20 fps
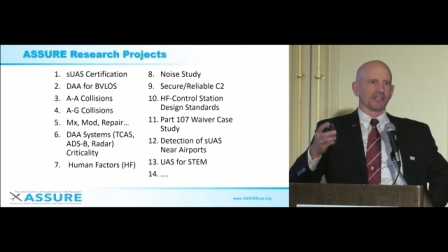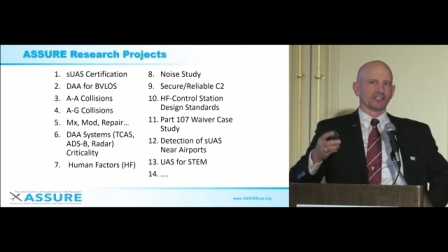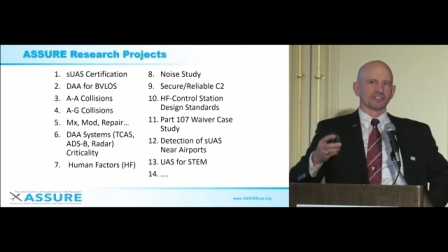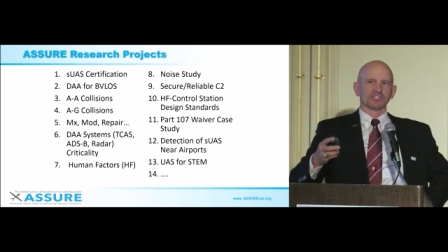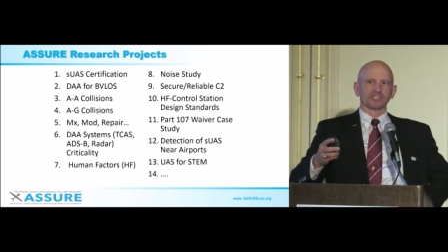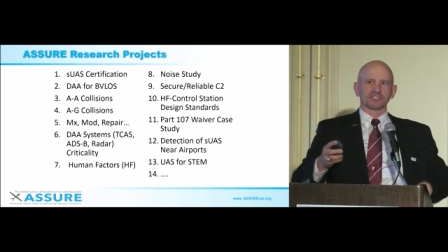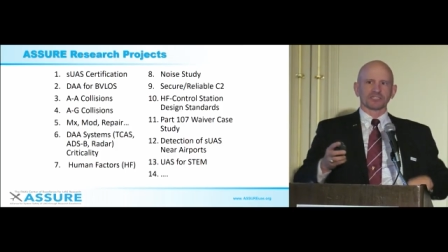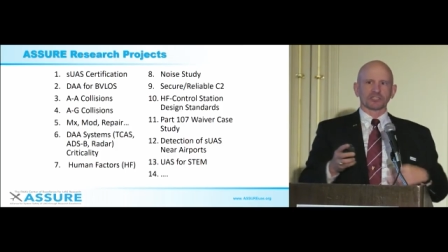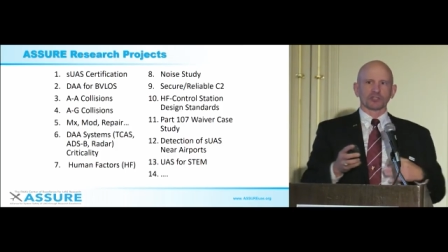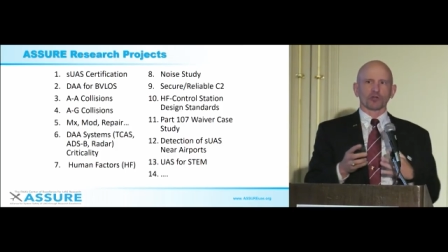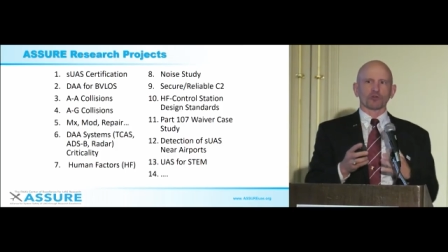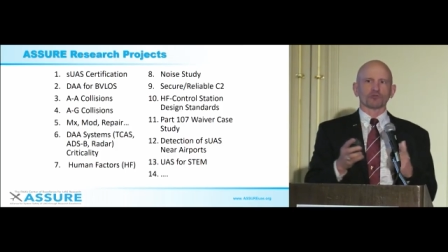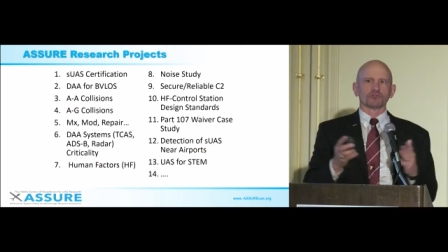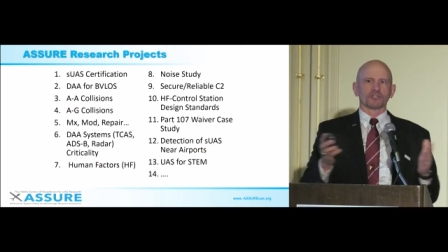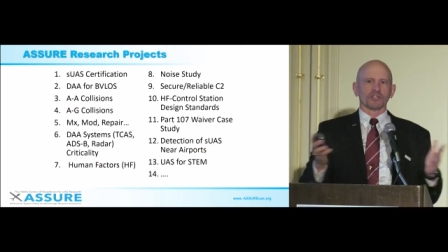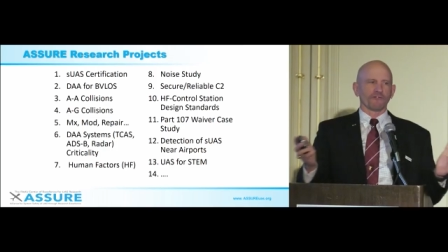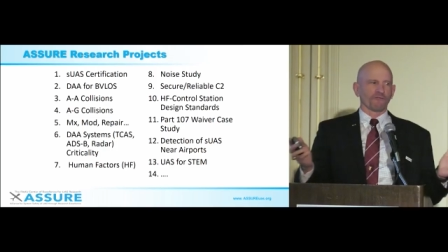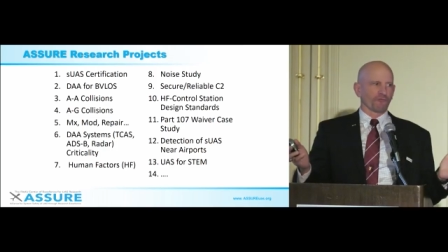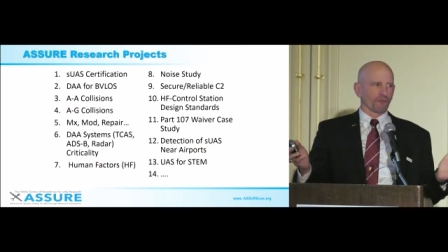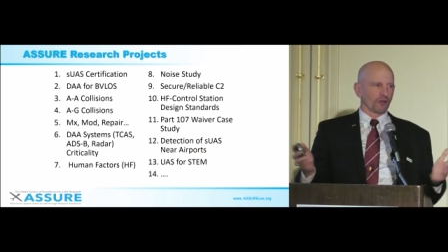Is it so
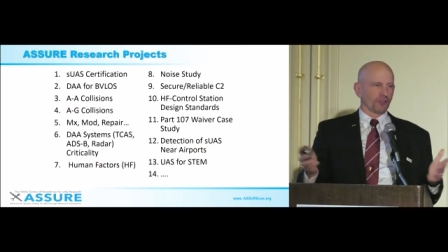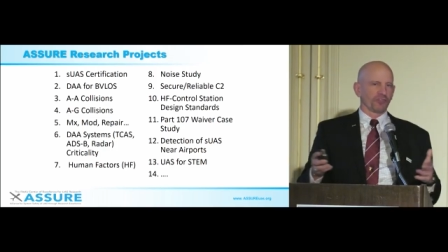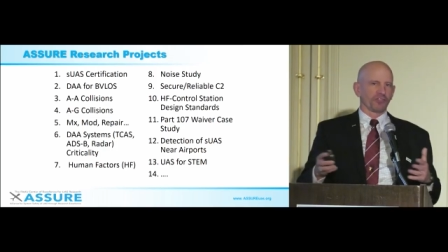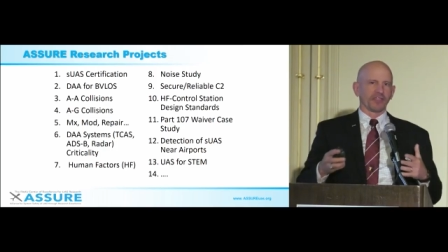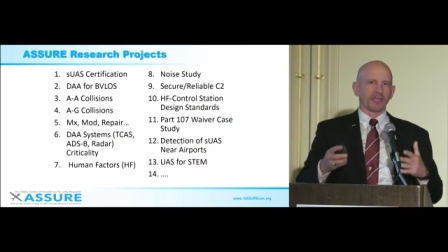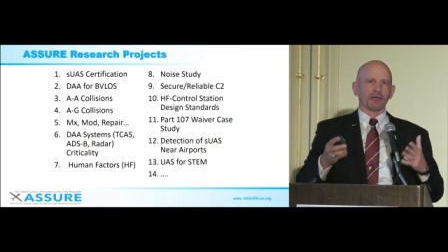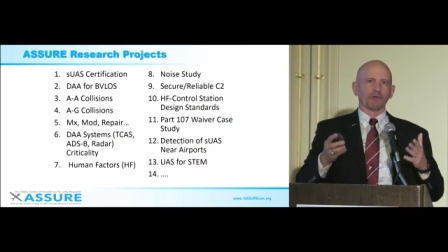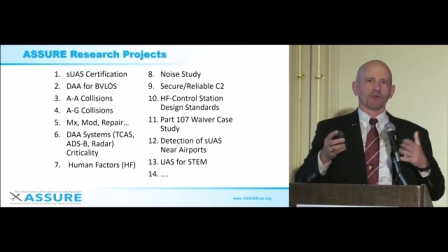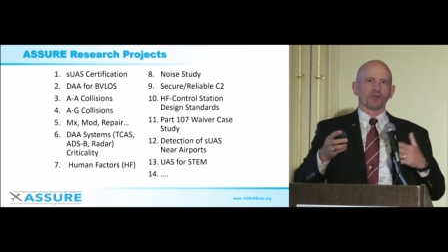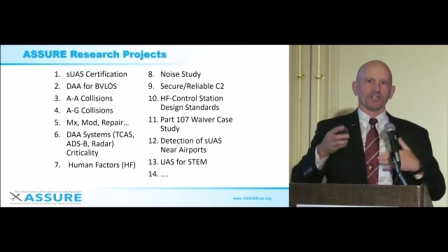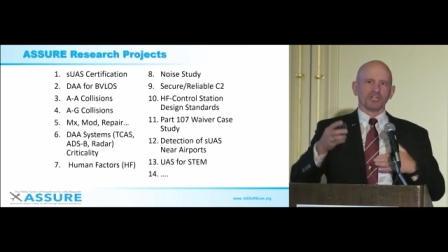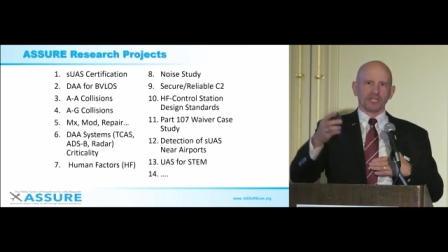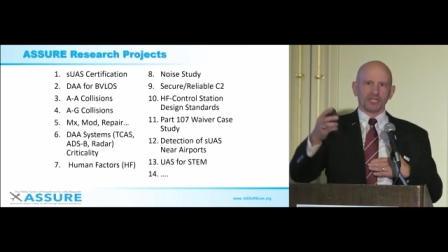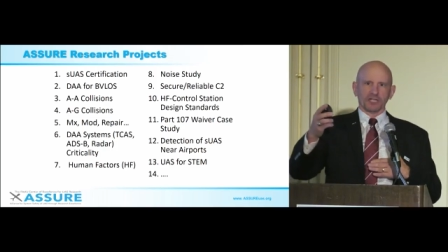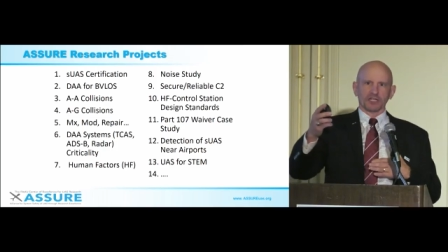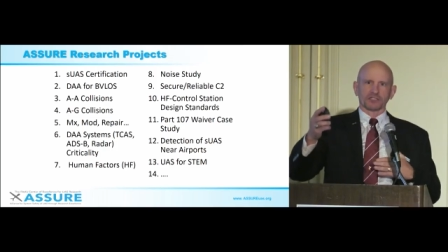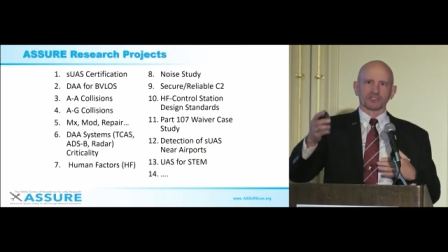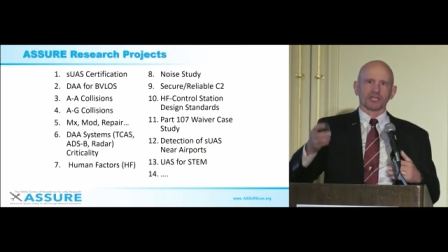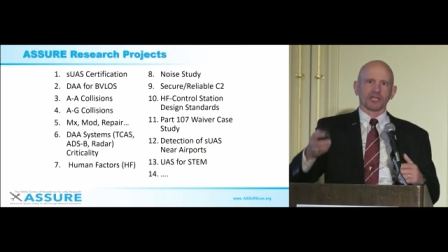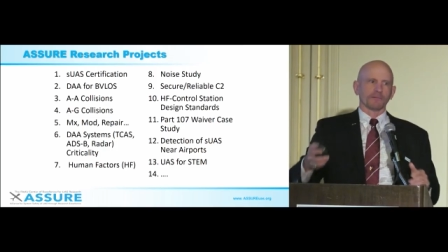different that we
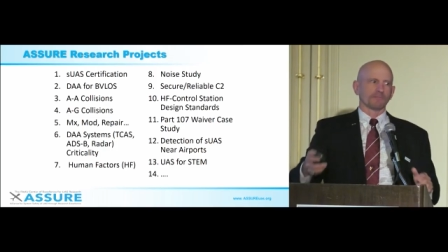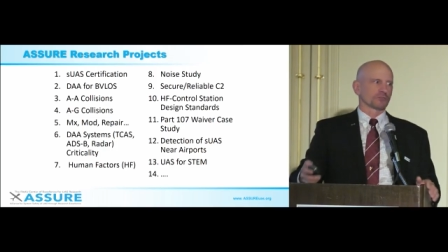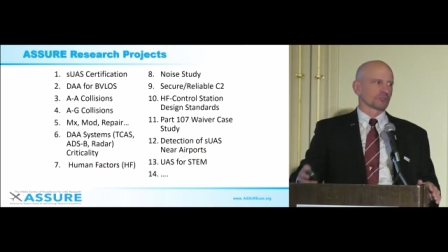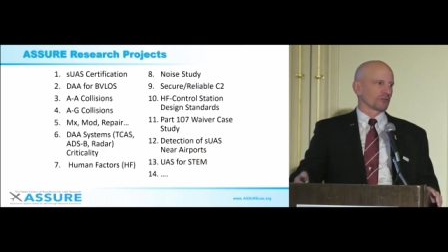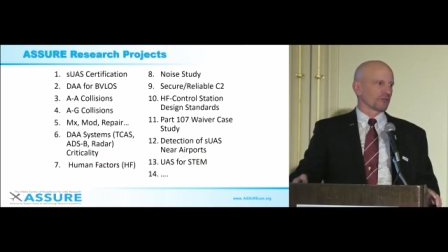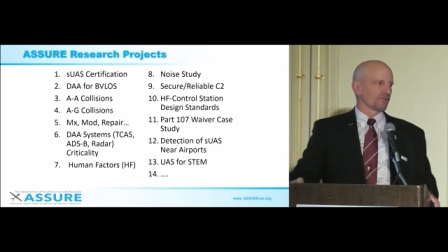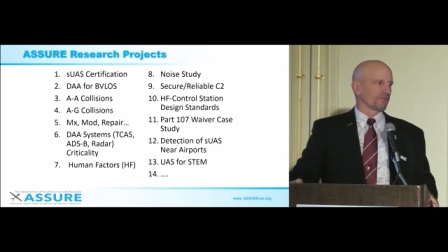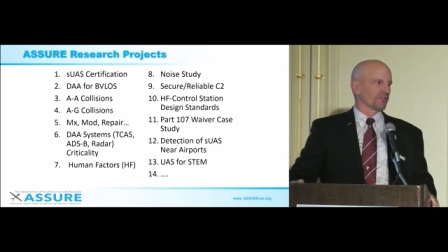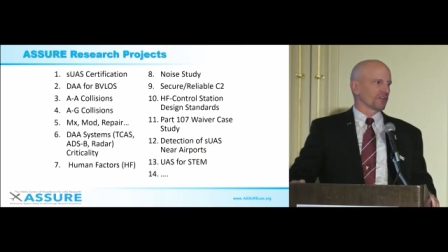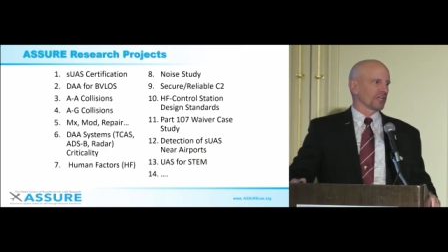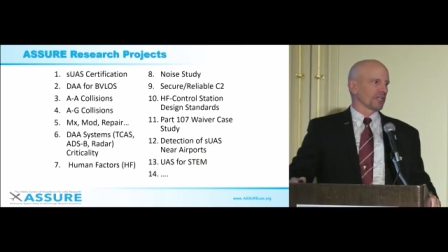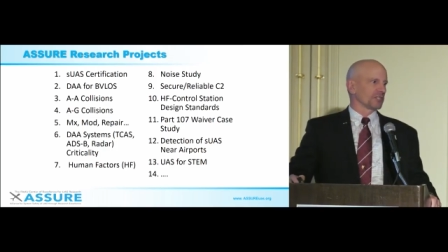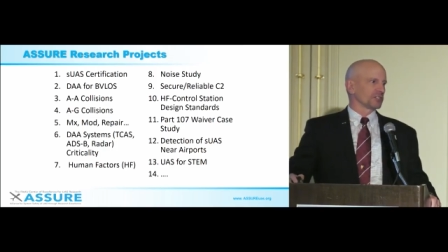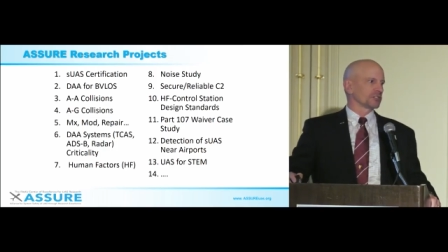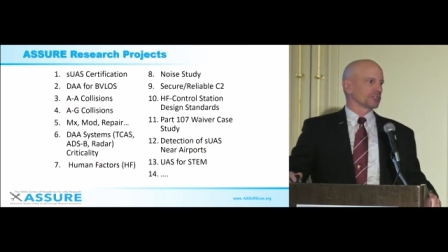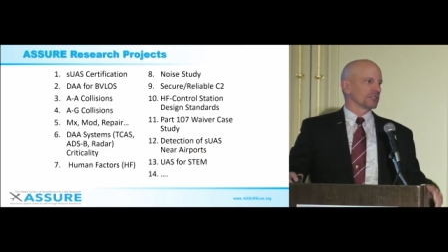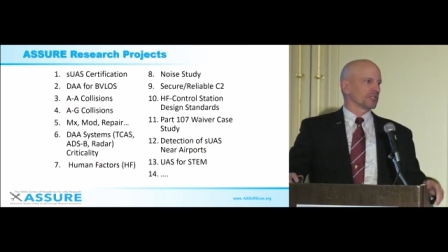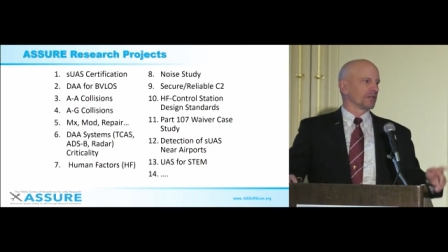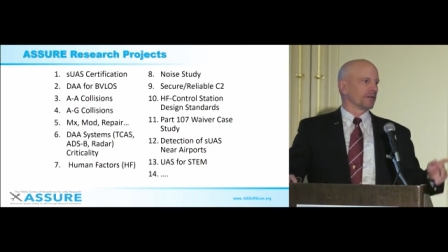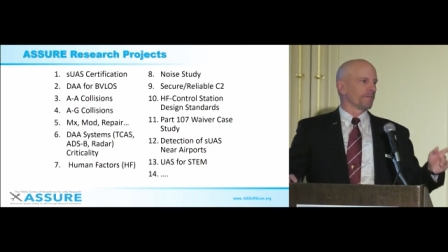need a type
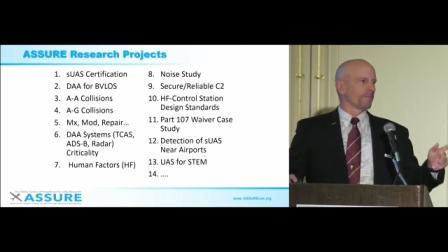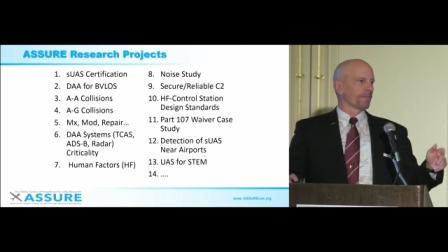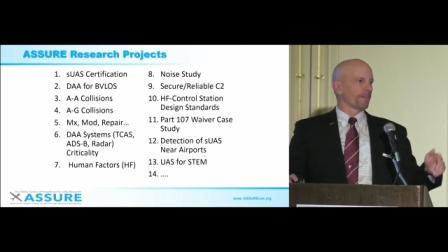certification?